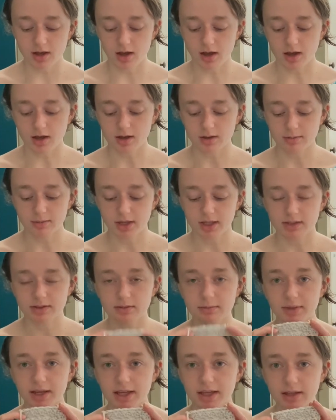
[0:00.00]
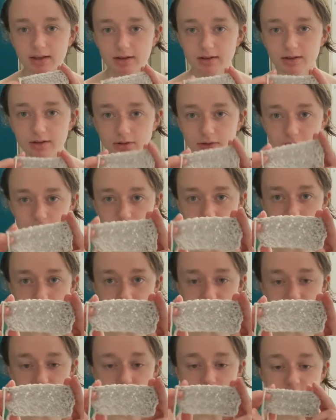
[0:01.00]
Um, I did my little
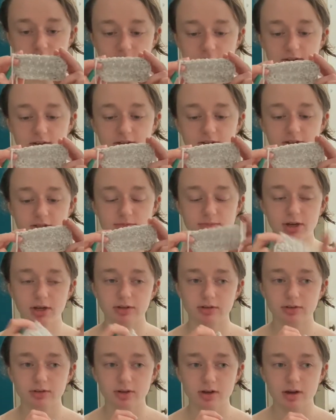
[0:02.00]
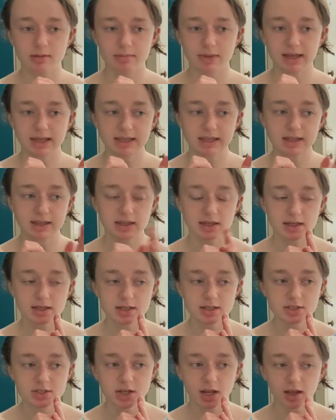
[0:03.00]
swatch here to try the stitch pattern. My
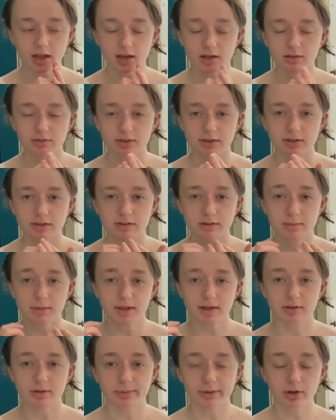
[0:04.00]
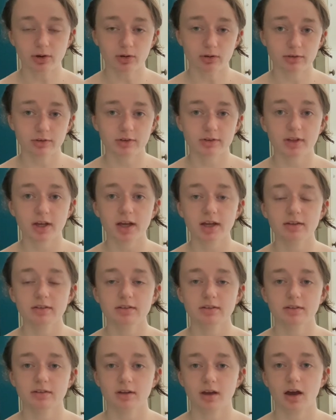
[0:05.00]
gauge, I kind of want this to be a little bit
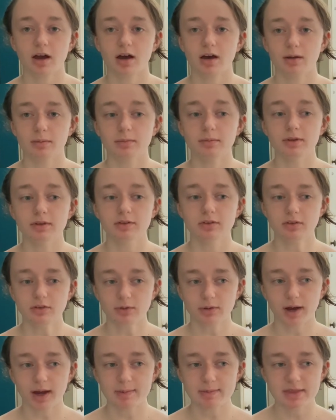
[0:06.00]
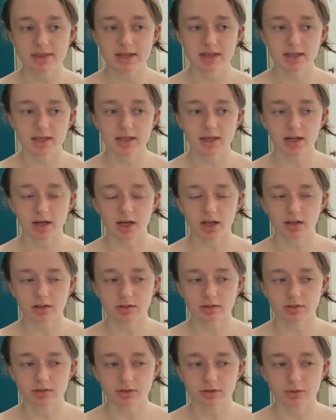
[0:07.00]
oversized, um, so I'm thinking
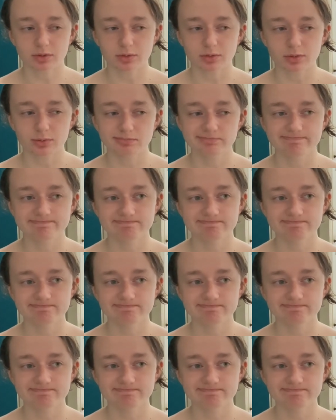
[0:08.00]
I'll do...